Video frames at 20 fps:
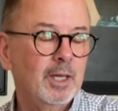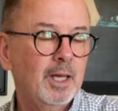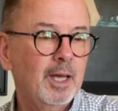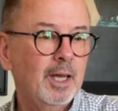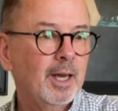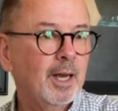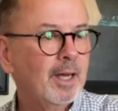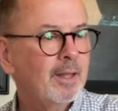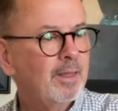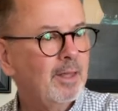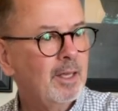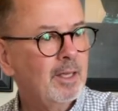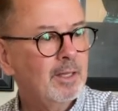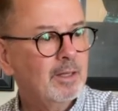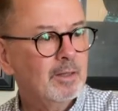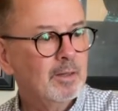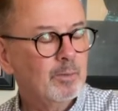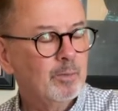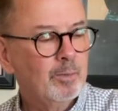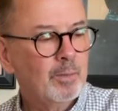And I
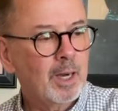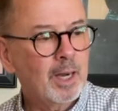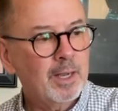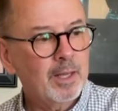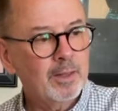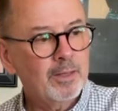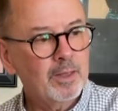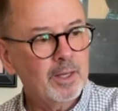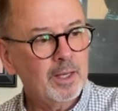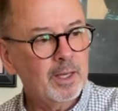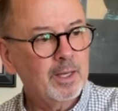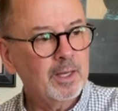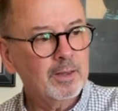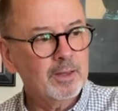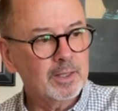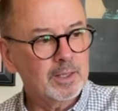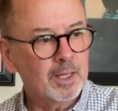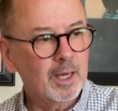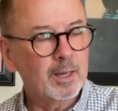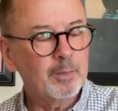think my thinking at the
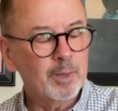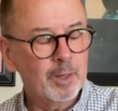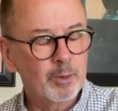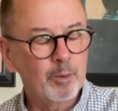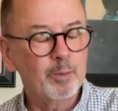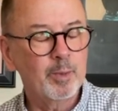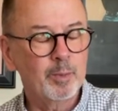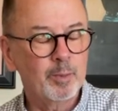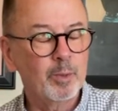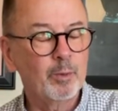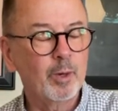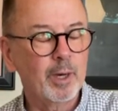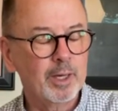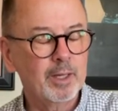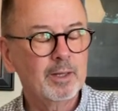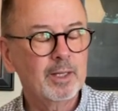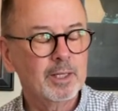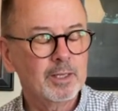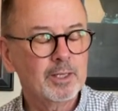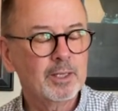time, I remember
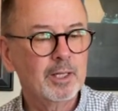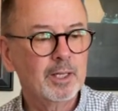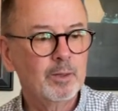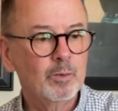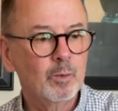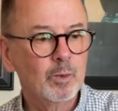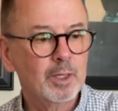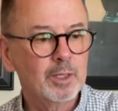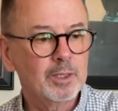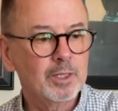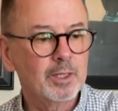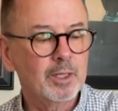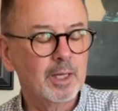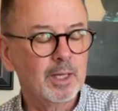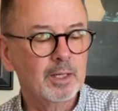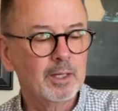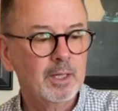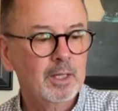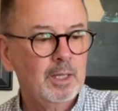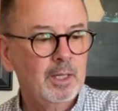writing that scene, was
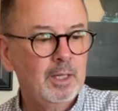that